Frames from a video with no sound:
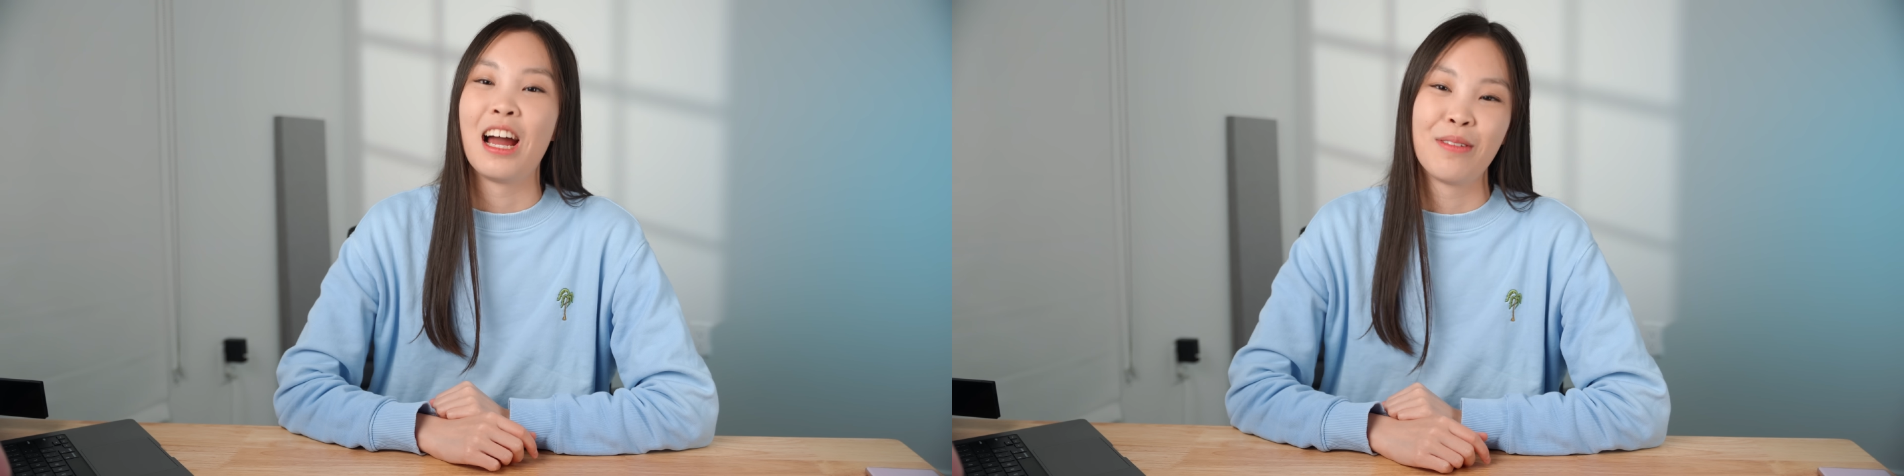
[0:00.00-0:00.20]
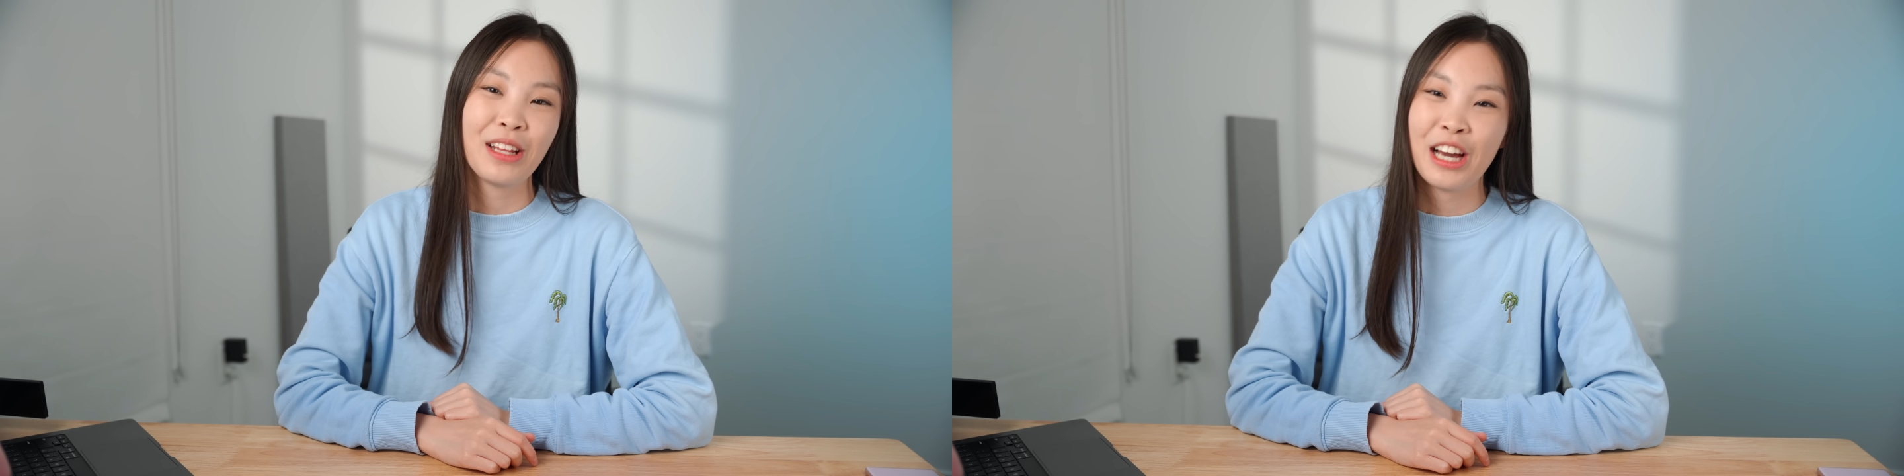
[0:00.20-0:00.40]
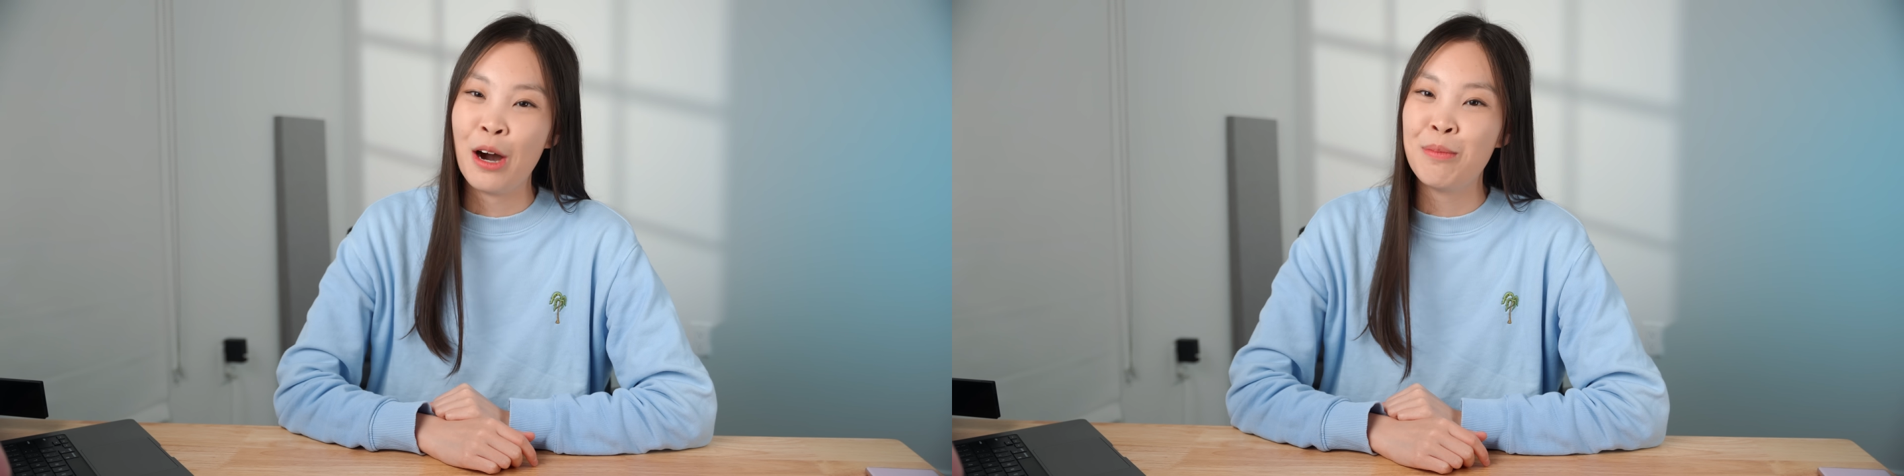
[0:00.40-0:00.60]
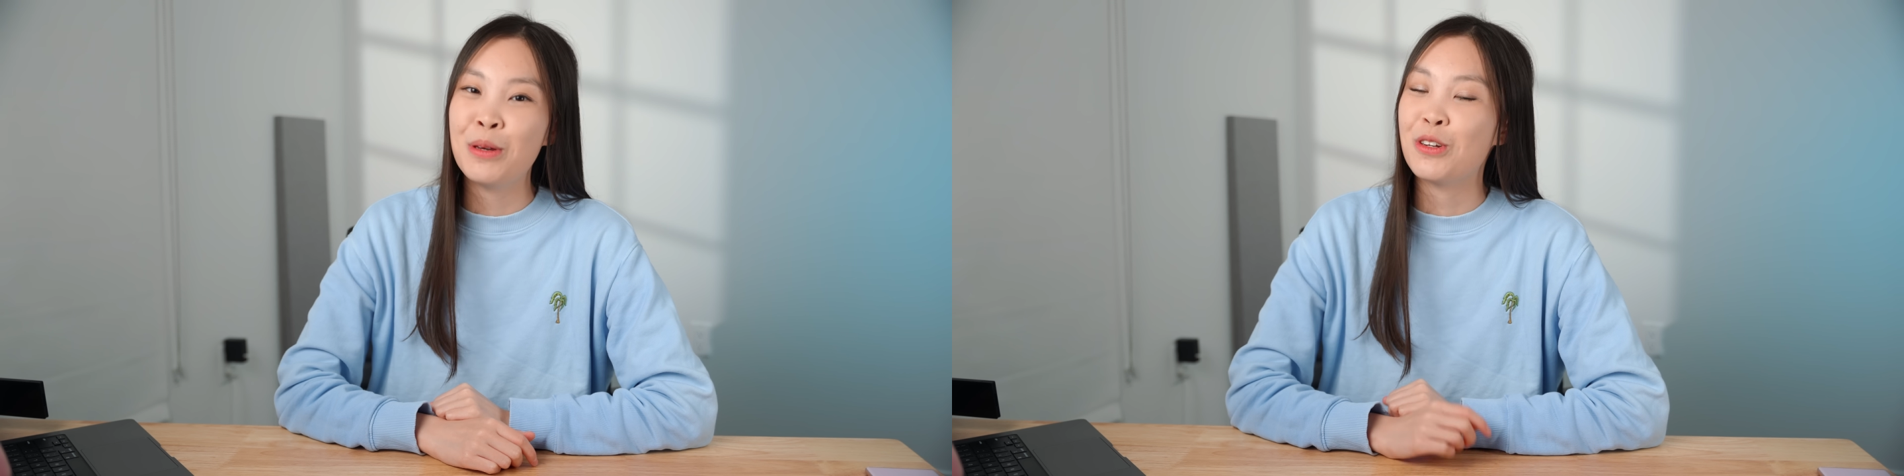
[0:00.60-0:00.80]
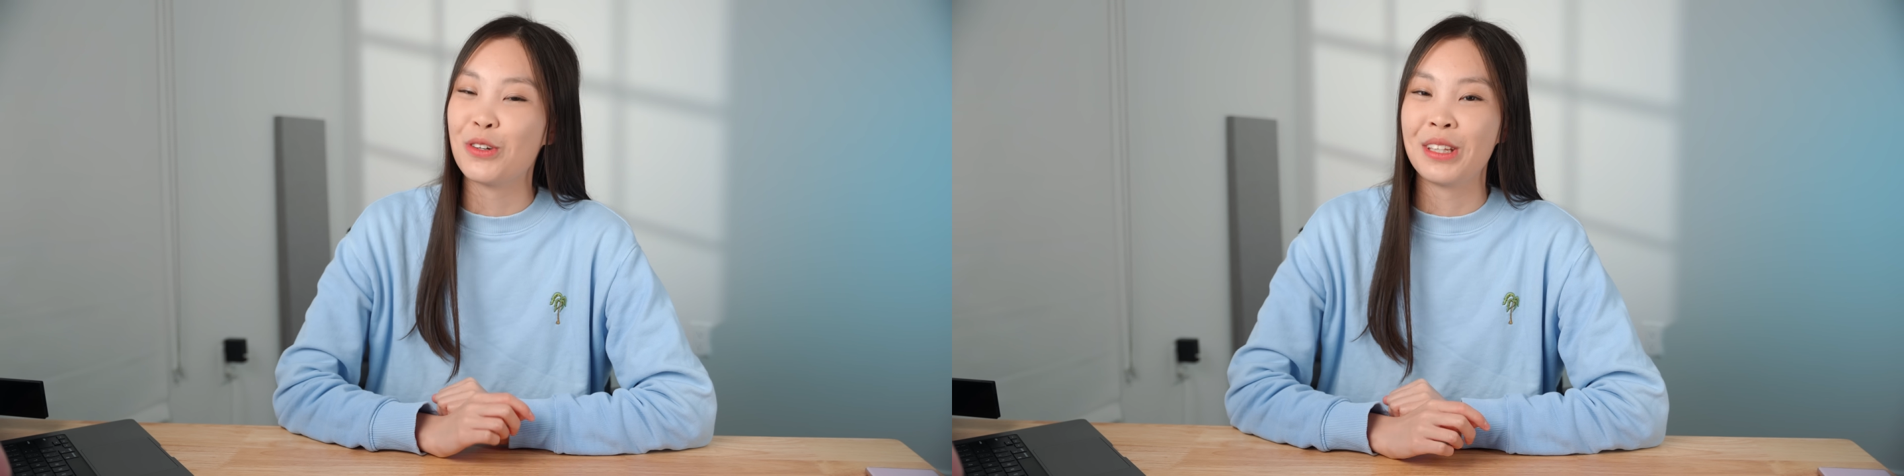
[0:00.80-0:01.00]
I really hope you
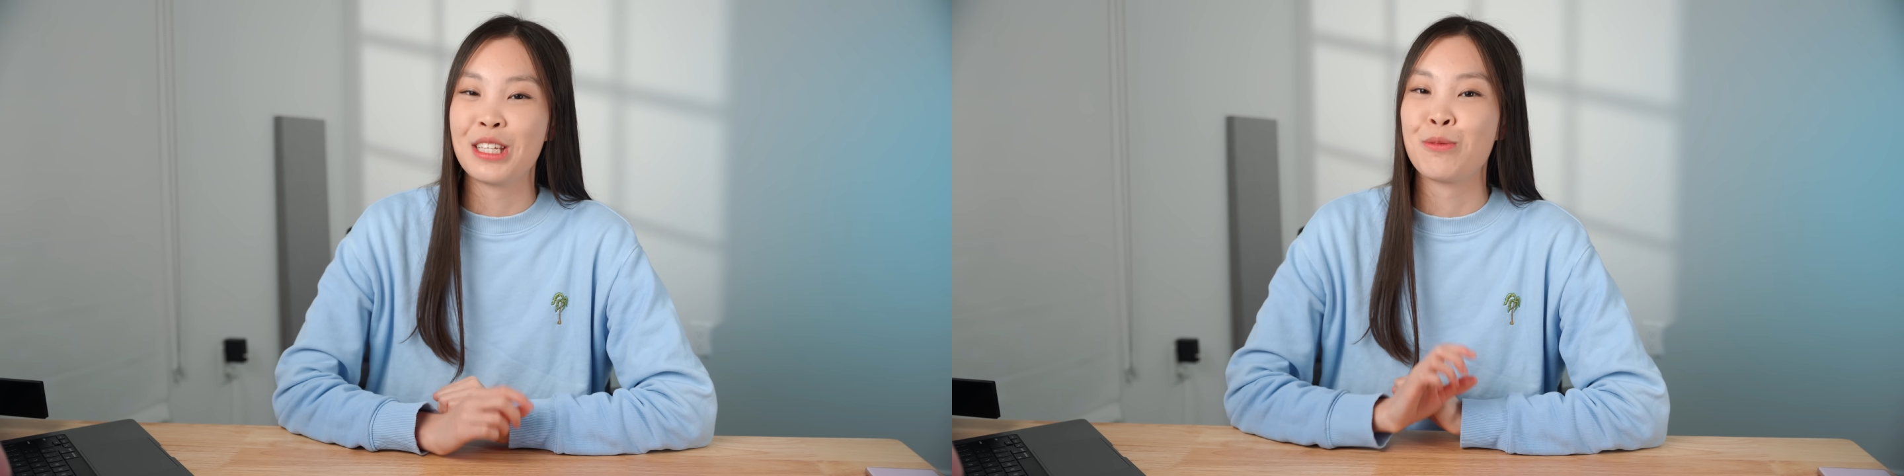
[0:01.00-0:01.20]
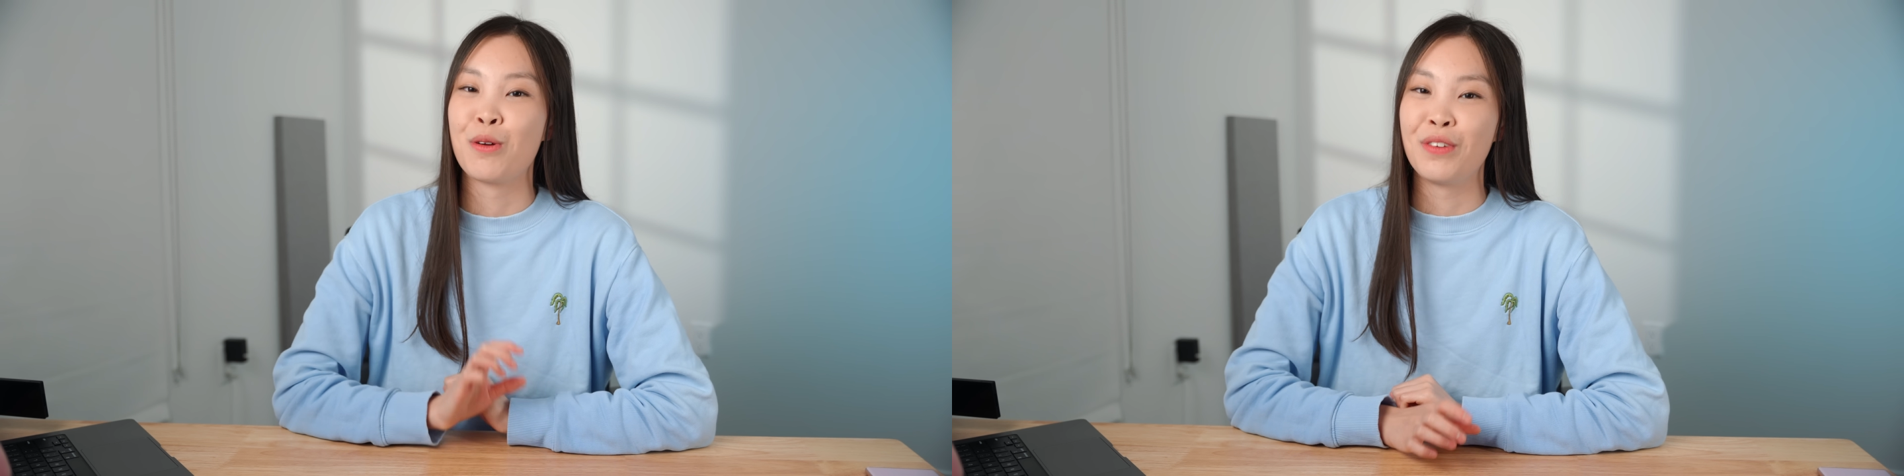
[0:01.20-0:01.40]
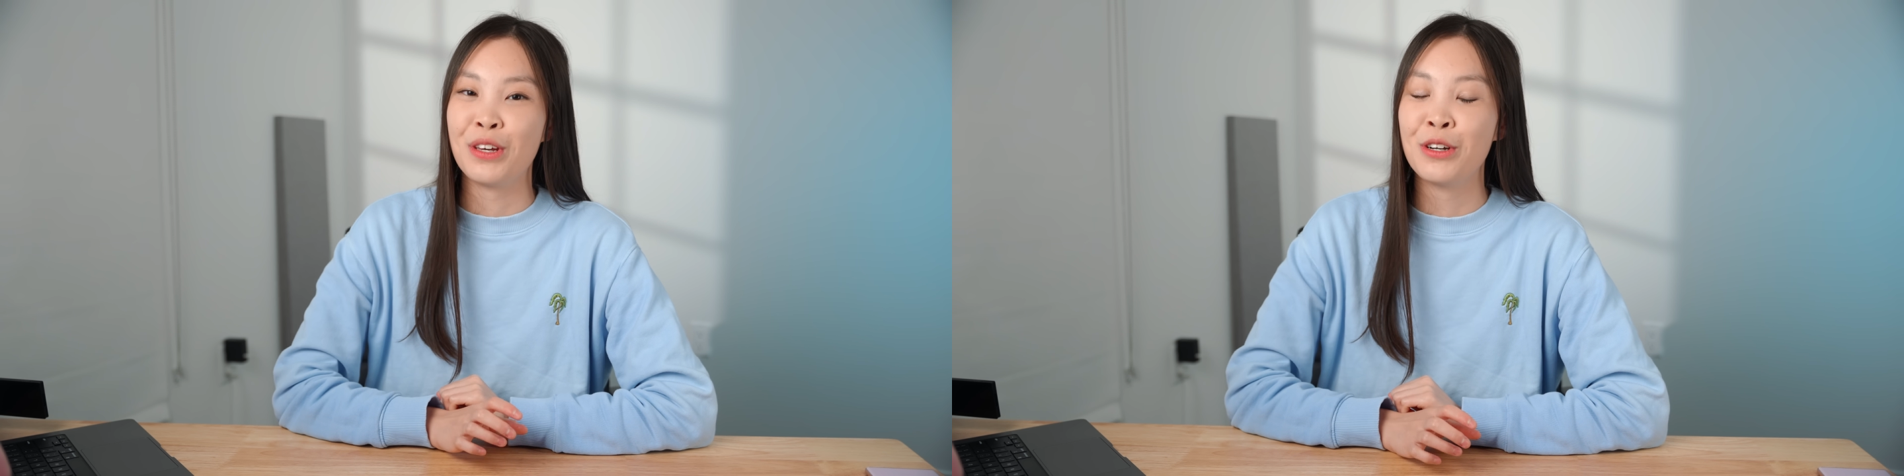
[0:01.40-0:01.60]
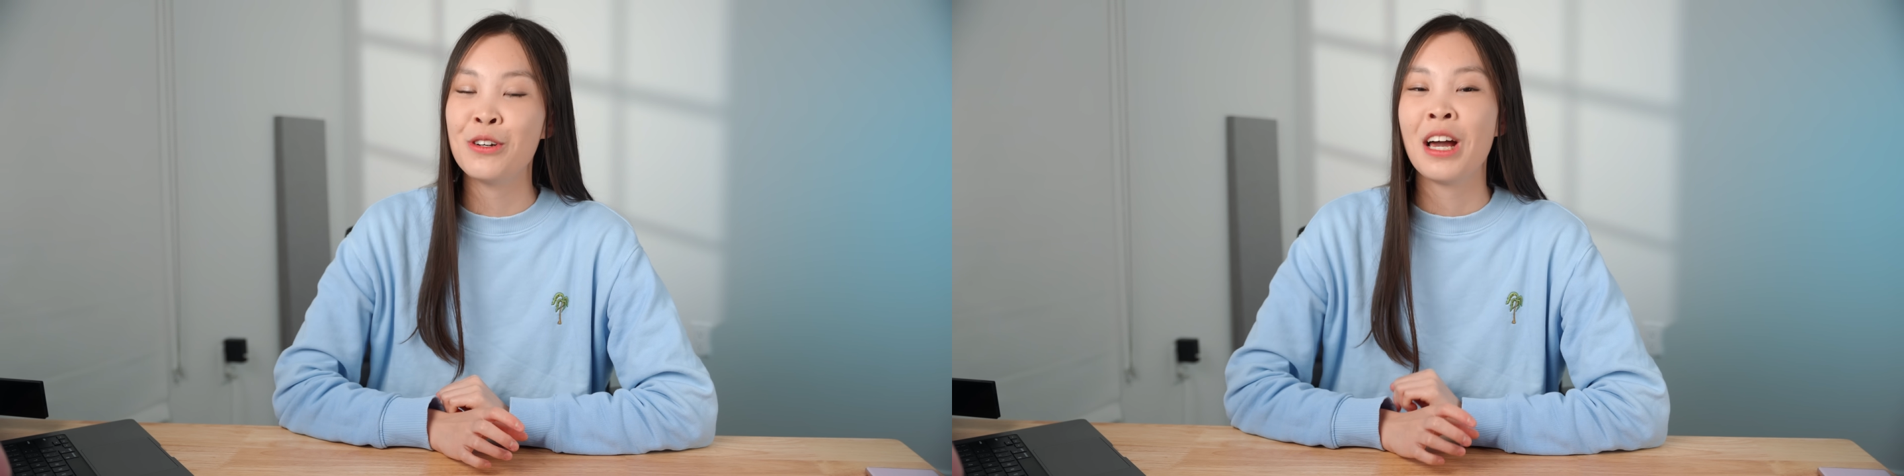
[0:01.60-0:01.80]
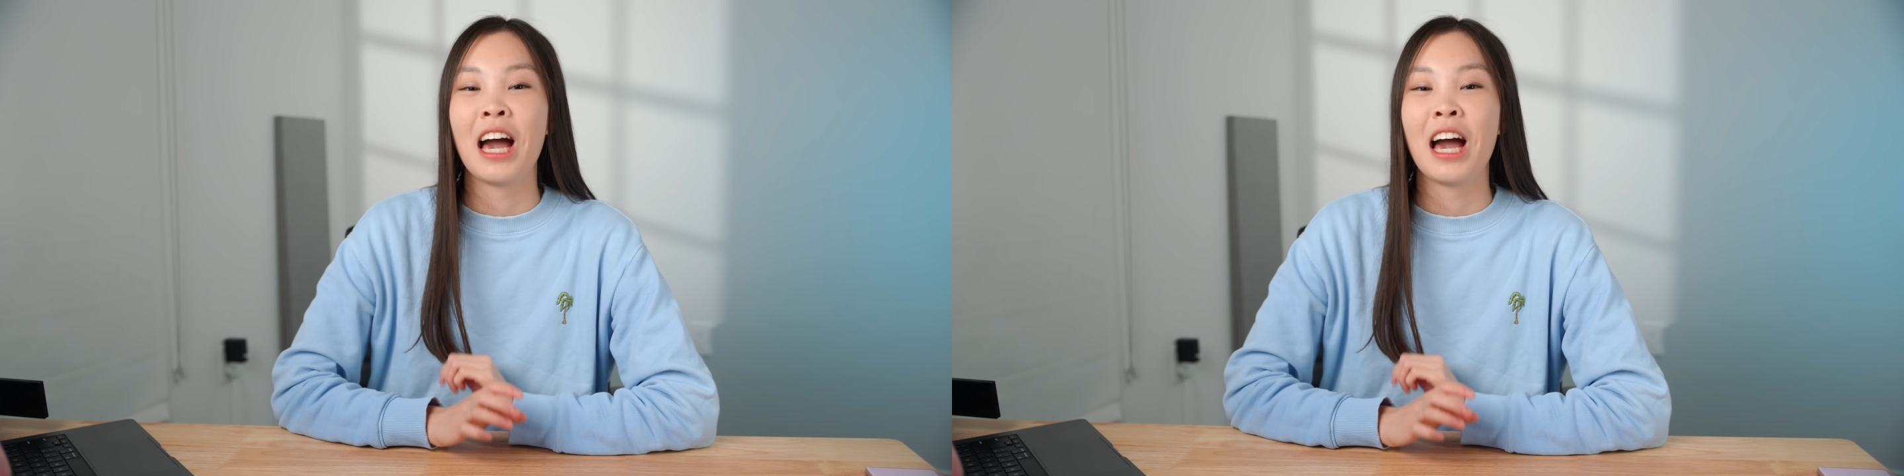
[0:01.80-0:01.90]
enjoyed this review.